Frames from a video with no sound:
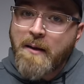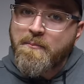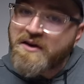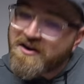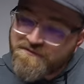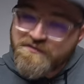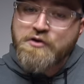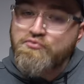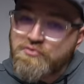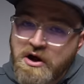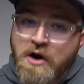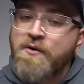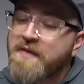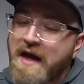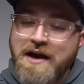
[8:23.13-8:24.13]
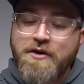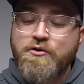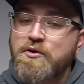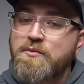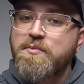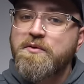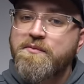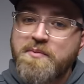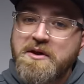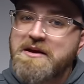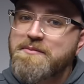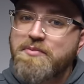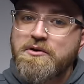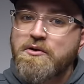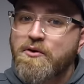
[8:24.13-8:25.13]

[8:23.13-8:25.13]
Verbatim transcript: but if you know that group of people,